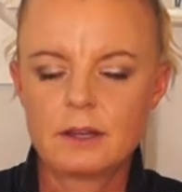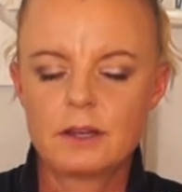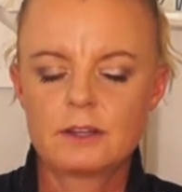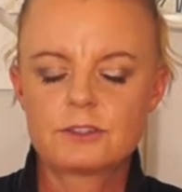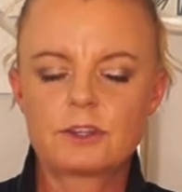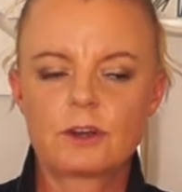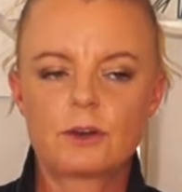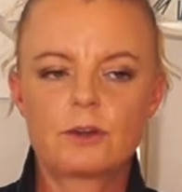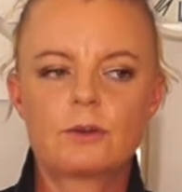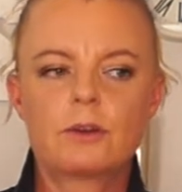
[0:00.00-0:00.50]

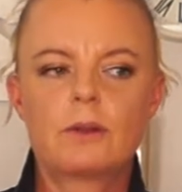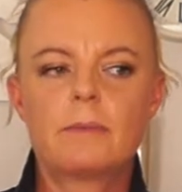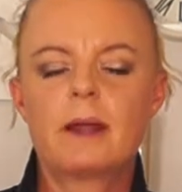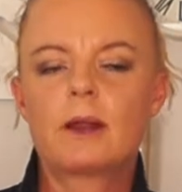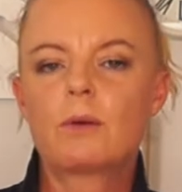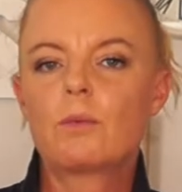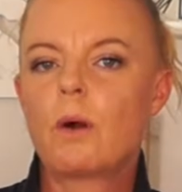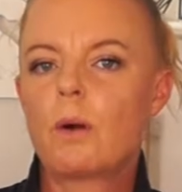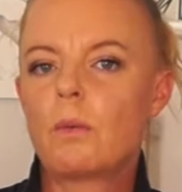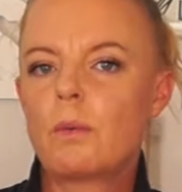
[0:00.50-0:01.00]
So no
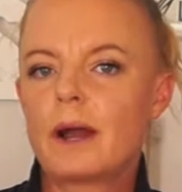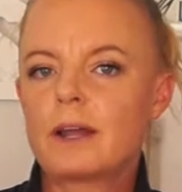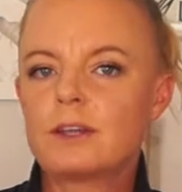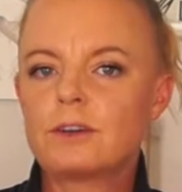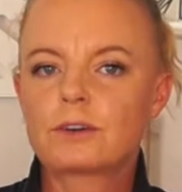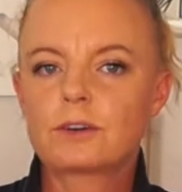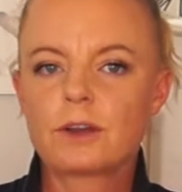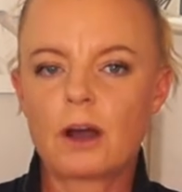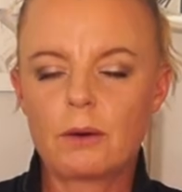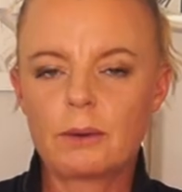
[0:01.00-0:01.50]
matter what way
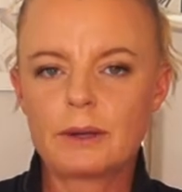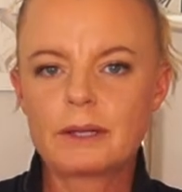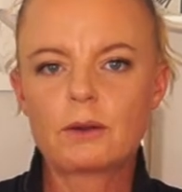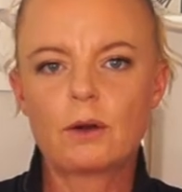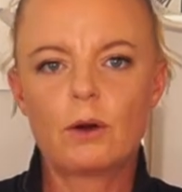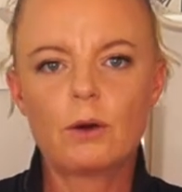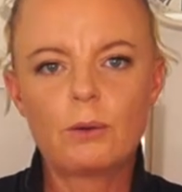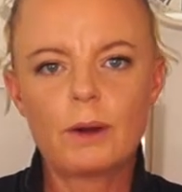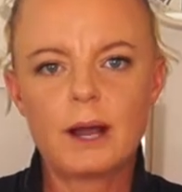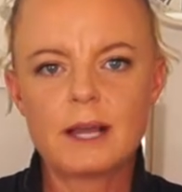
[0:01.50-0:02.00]
you're going,
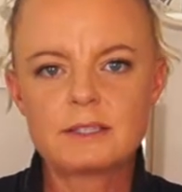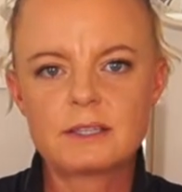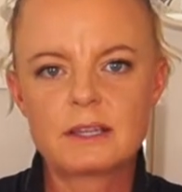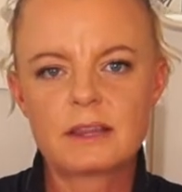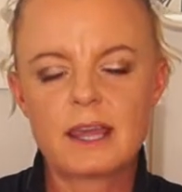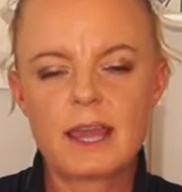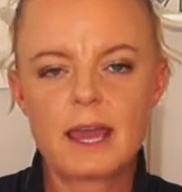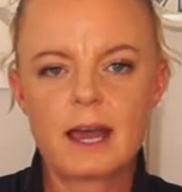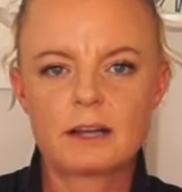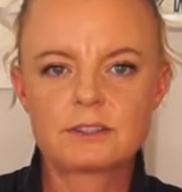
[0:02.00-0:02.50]
always in
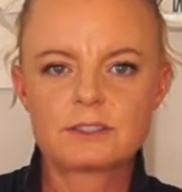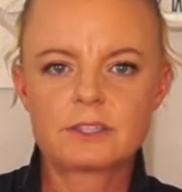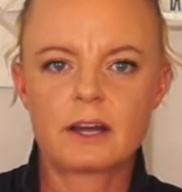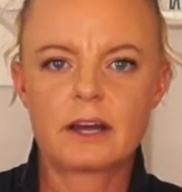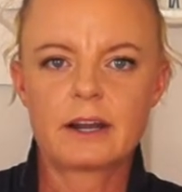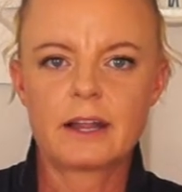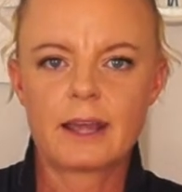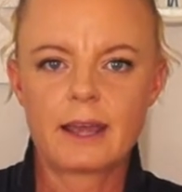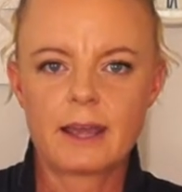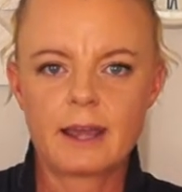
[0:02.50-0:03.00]
the
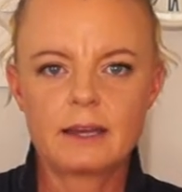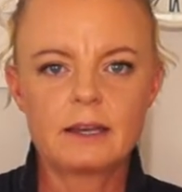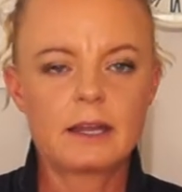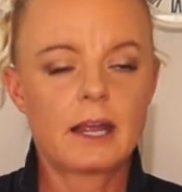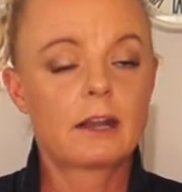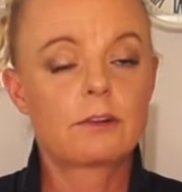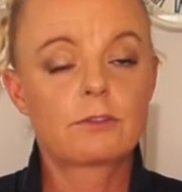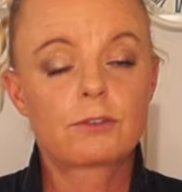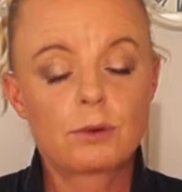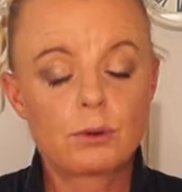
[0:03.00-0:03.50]
outside hand.
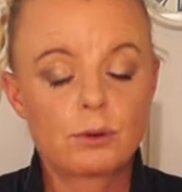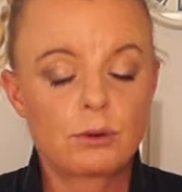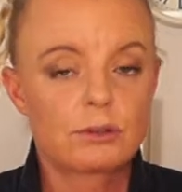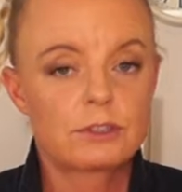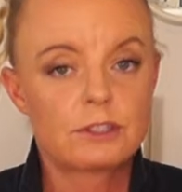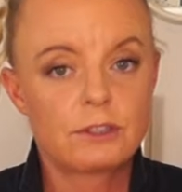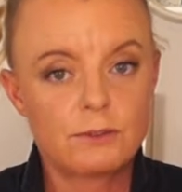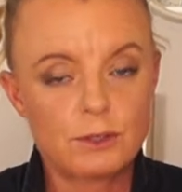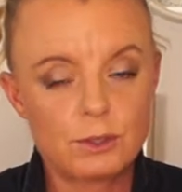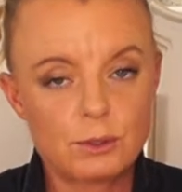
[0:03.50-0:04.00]
And of
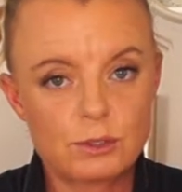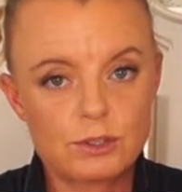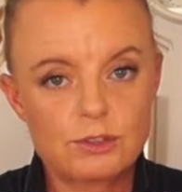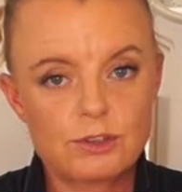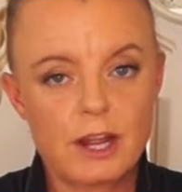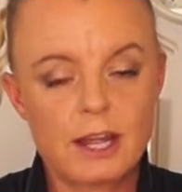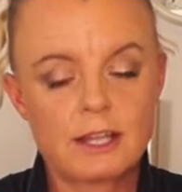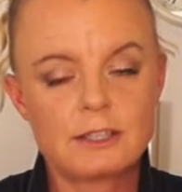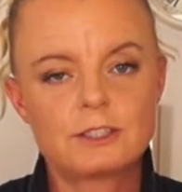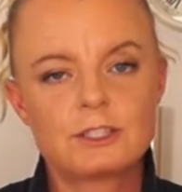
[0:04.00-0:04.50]
course, if you do a
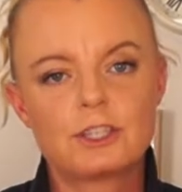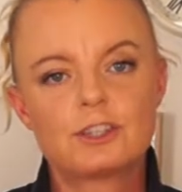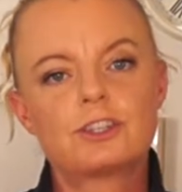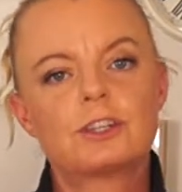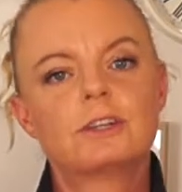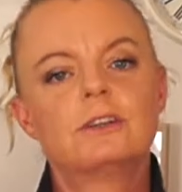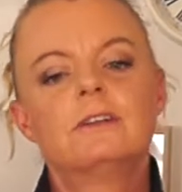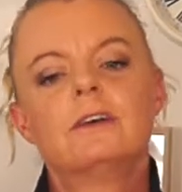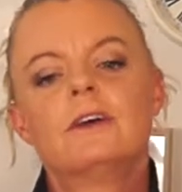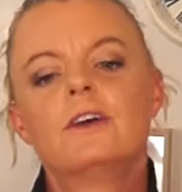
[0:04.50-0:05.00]

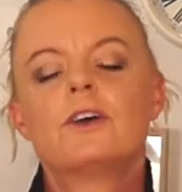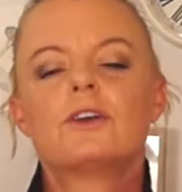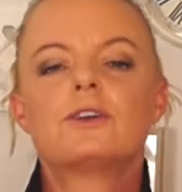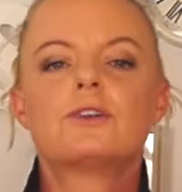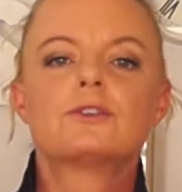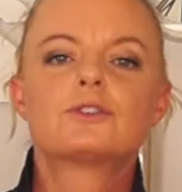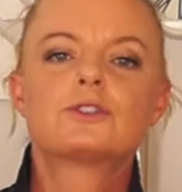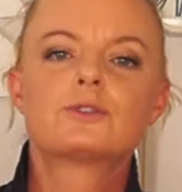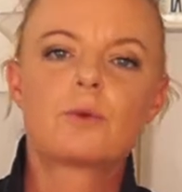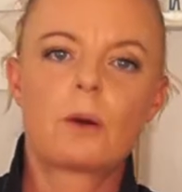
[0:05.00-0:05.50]
transition,
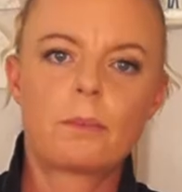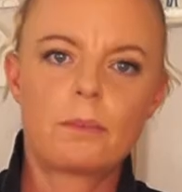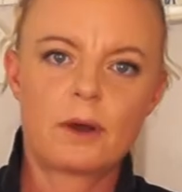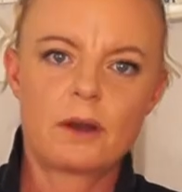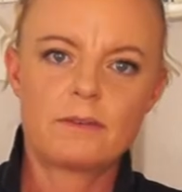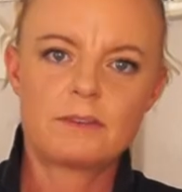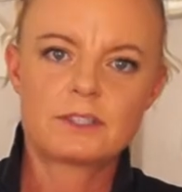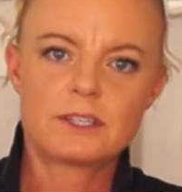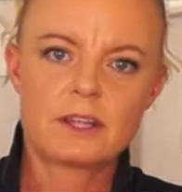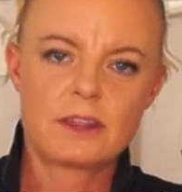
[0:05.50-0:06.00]
you swap
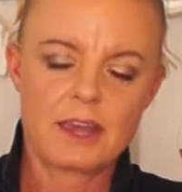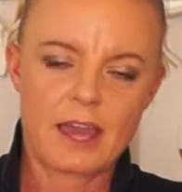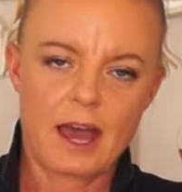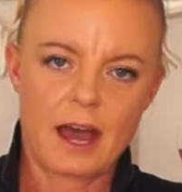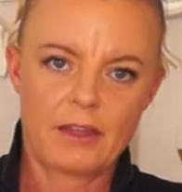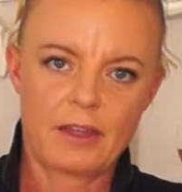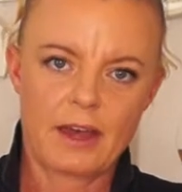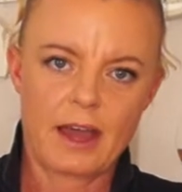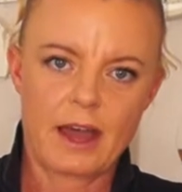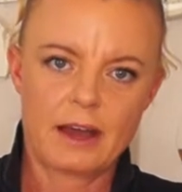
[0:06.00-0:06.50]
over to the
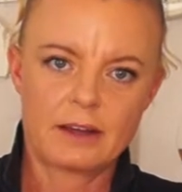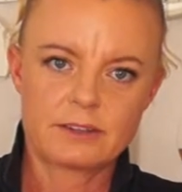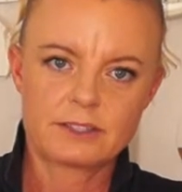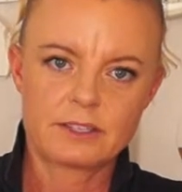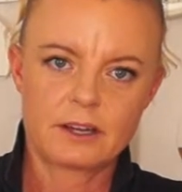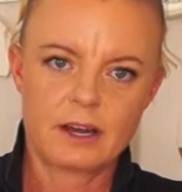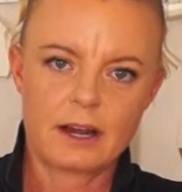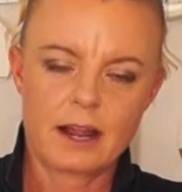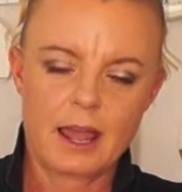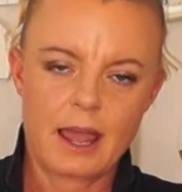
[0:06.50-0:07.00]
other
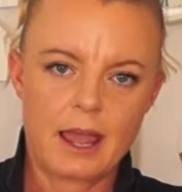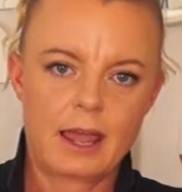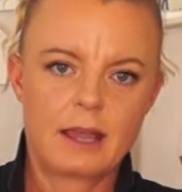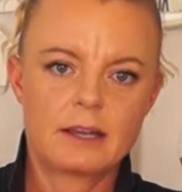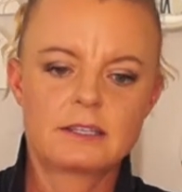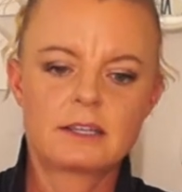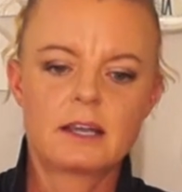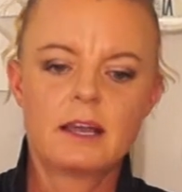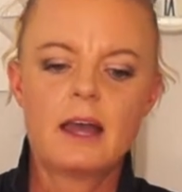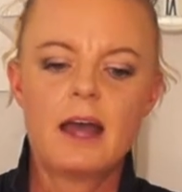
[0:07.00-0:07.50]
outside
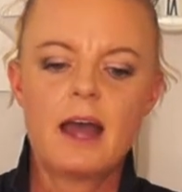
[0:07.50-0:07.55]
hand.